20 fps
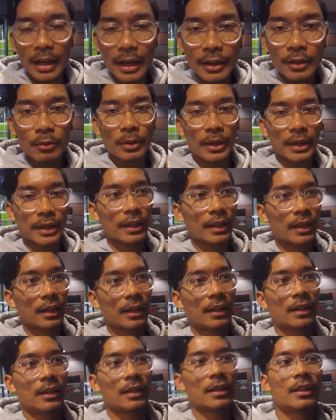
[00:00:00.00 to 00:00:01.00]
Anyway,
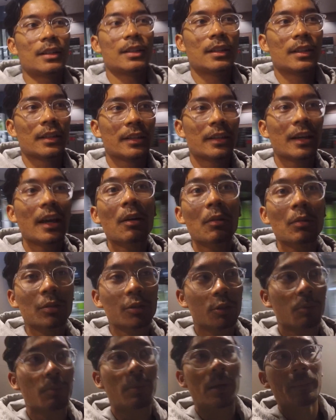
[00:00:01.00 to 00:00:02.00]
uh, yeah, I was
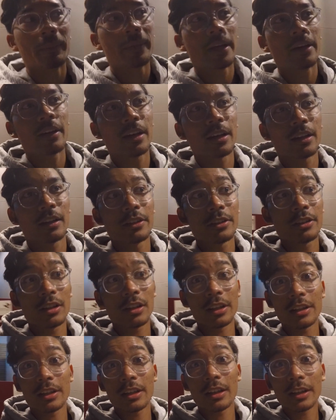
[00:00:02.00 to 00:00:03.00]
so bummed out. I
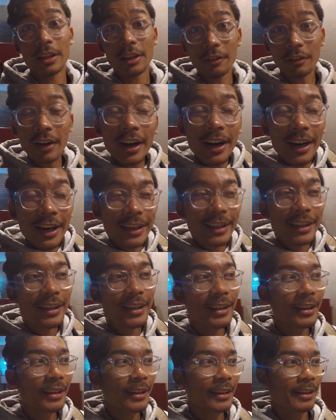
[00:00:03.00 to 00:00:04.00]
literally nearly cried.
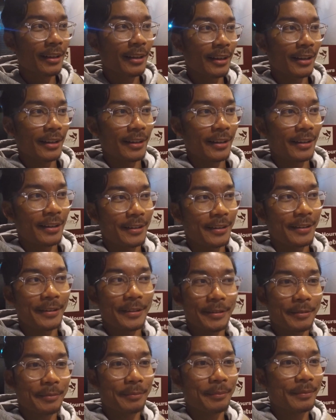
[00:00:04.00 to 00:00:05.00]

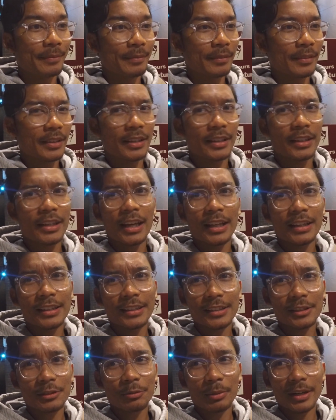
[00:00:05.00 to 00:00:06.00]
Um, yeah, this
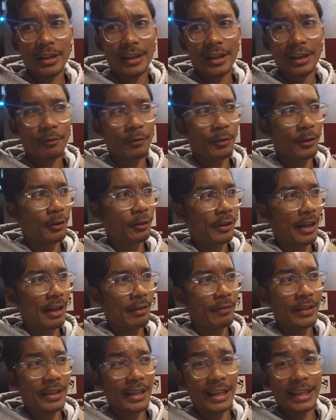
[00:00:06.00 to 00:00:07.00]
is what I get for not
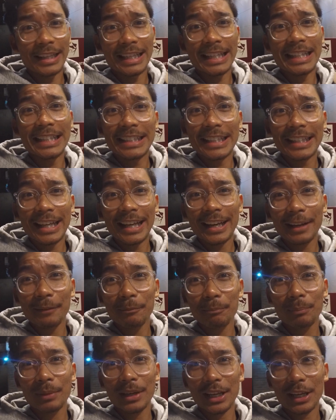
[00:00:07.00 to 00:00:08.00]
having any internet
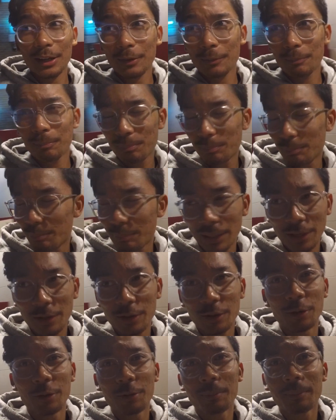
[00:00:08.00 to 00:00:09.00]
at back back
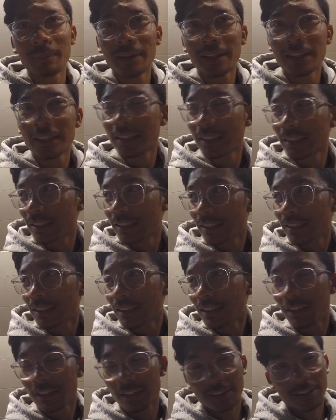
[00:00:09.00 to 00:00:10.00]
home.
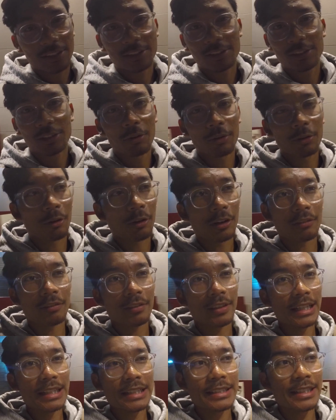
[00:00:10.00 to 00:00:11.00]
Oh, it's just so annoying with
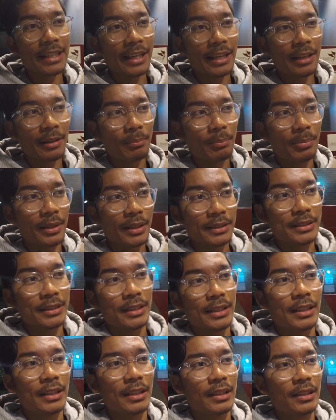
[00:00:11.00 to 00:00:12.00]
the internet. But
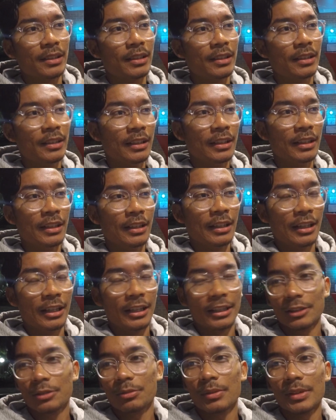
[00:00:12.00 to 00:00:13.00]
uh, I
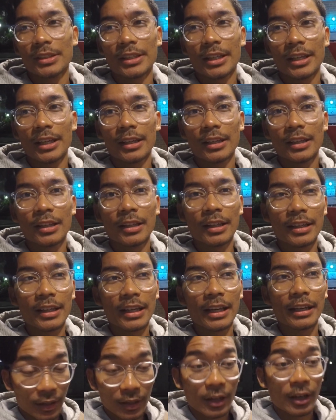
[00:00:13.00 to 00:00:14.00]
just want to say
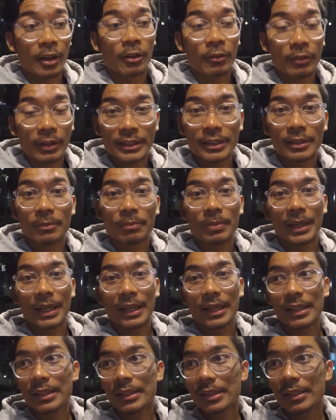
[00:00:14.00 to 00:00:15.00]
again, rest in
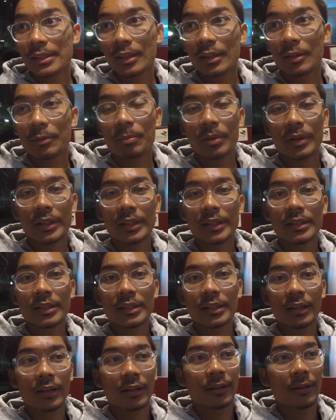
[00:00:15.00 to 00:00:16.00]
peace, Prince.
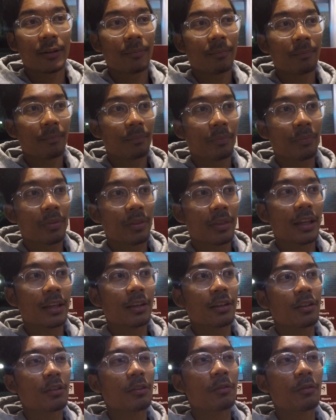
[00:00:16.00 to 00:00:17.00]
Um,
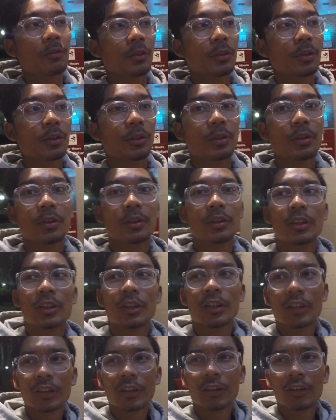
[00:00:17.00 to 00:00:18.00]
thank you for
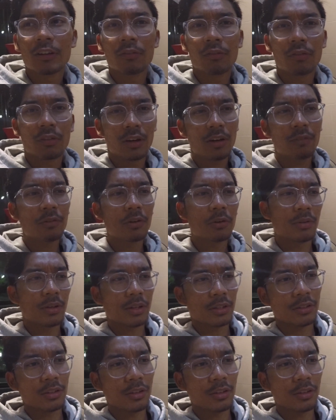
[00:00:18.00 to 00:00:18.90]
for everyone.